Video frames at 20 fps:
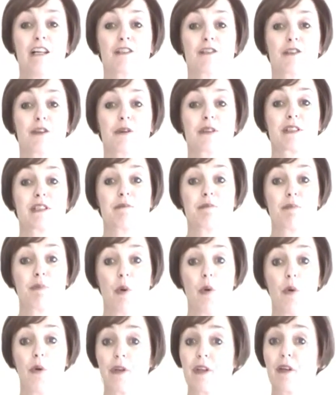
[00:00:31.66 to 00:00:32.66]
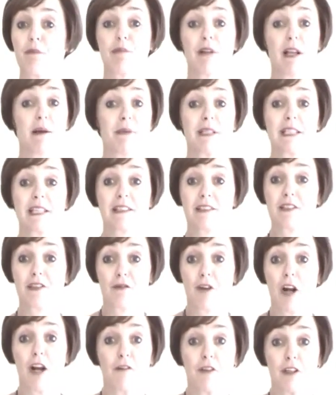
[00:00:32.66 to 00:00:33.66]
So it's important. A plumber doesn't
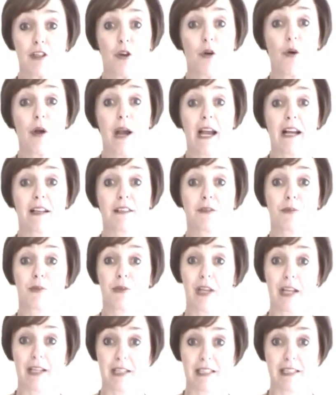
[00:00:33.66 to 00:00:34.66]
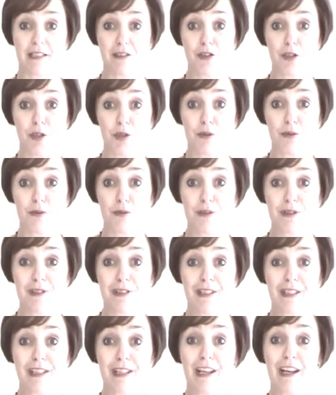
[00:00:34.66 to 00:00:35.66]
arrive at your house without his tools.
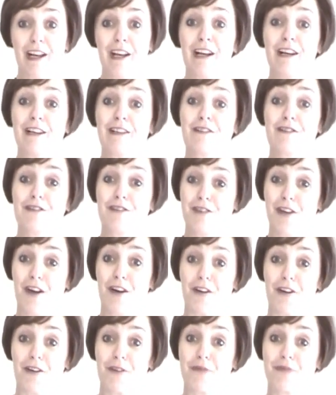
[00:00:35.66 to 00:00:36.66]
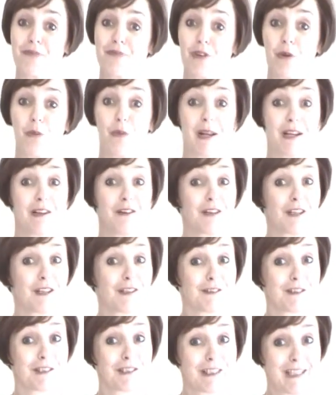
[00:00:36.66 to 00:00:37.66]
So we're not
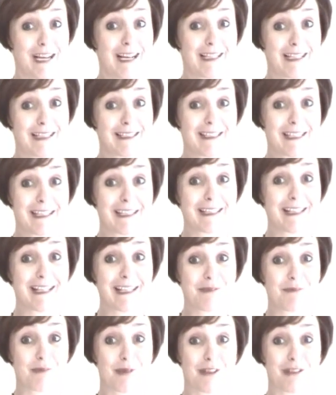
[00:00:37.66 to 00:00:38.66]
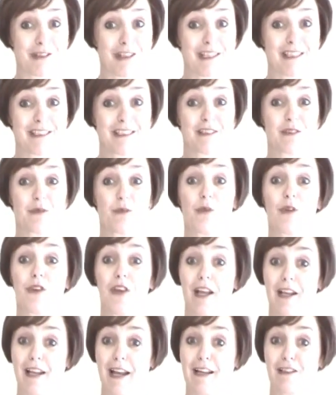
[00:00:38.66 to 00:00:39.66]
going to start our declutter project
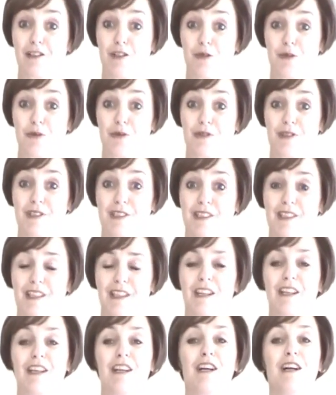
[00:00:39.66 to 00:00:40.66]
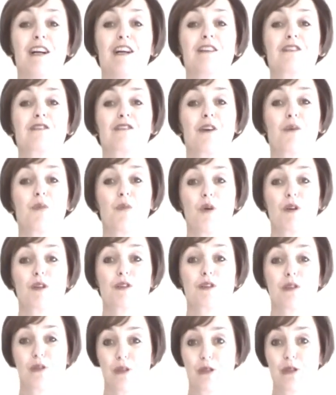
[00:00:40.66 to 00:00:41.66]
without our tools. So what
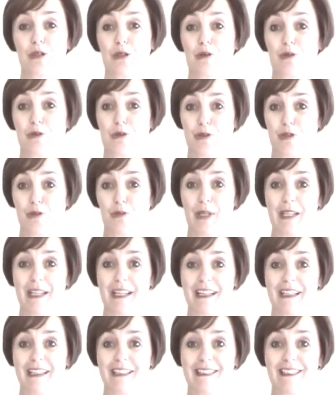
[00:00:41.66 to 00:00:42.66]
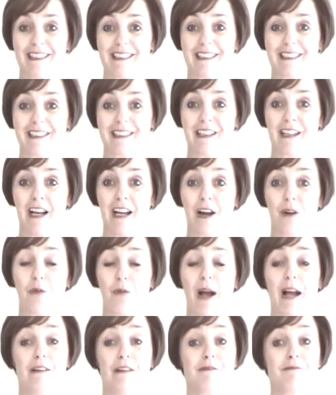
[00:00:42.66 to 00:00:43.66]
sort of tools do we need?
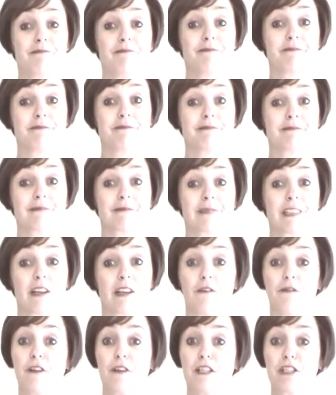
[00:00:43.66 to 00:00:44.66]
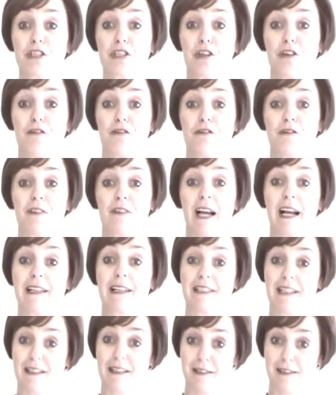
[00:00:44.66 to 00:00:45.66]
Well, first off,
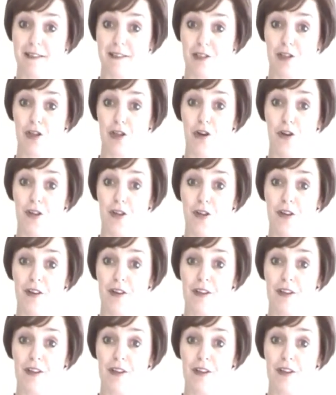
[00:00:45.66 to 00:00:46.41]
a dust cloth.